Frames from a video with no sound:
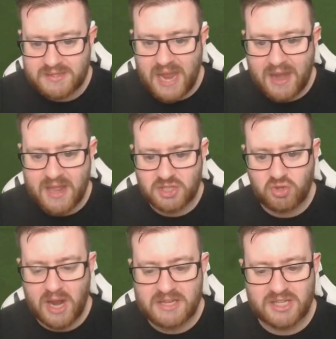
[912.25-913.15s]
Dennis
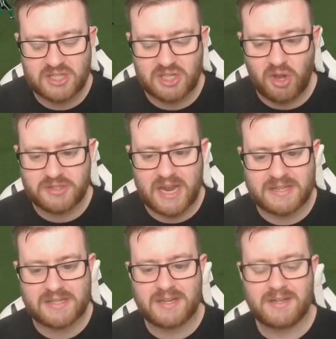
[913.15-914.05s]
tries to slot
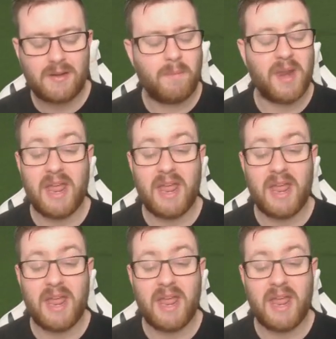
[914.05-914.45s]
it, but